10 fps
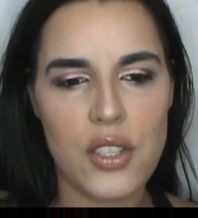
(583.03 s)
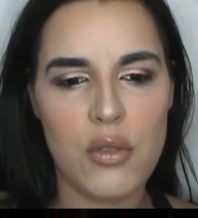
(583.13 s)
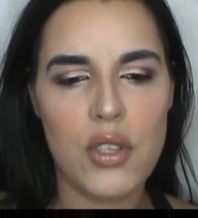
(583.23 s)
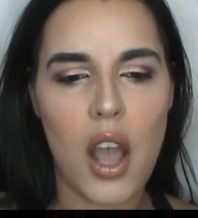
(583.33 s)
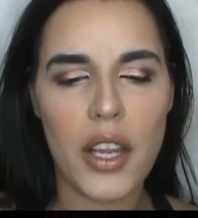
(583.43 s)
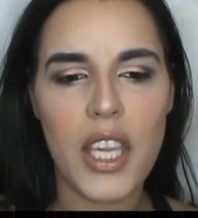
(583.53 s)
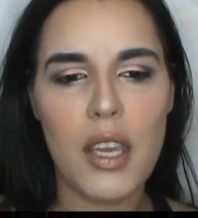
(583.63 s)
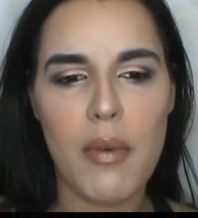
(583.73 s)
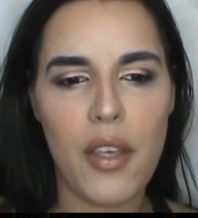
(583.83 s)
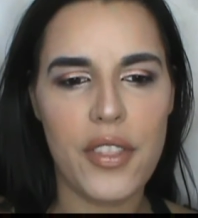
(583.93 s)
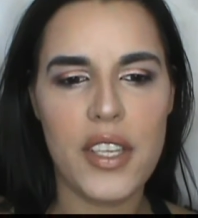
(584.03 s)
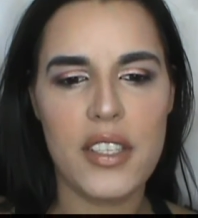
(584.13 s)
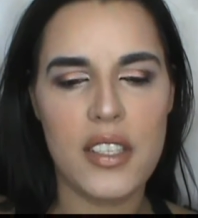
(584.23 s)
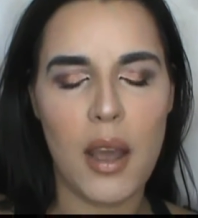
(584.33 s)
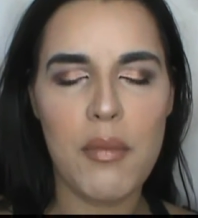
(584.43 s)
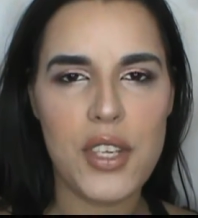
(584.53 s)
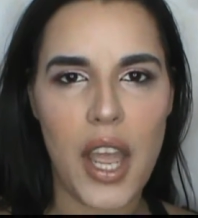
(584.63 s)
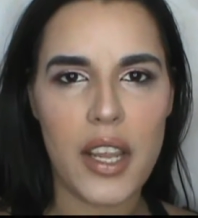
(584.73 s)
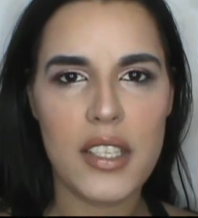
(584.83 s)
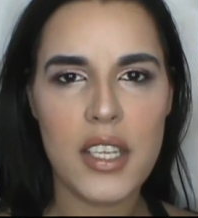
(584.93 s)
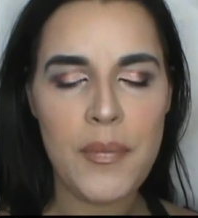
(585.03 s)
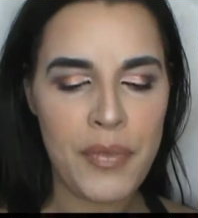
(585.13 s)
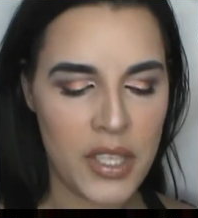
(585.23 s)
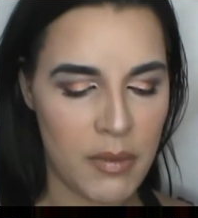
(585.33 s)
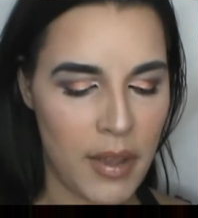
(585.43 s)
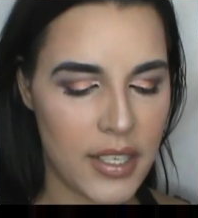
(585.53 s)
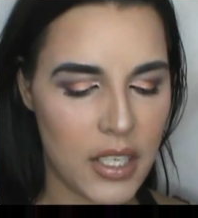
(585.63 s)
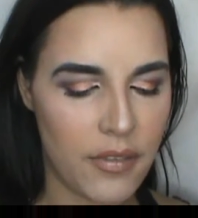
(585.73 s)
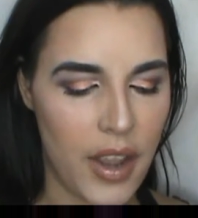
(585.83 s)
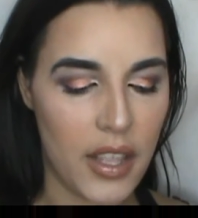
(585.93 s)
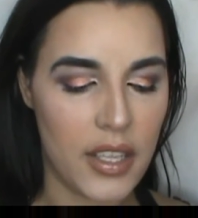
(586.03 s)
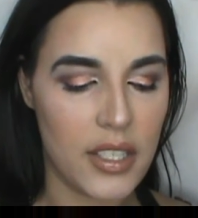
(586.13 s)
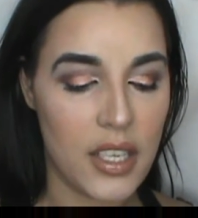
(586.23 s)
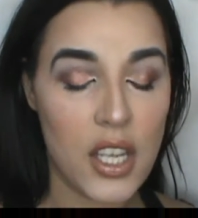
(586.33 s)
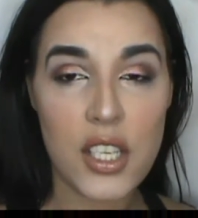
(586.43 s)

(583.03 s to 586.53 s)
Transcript: So talking about these subjects, domestic violence,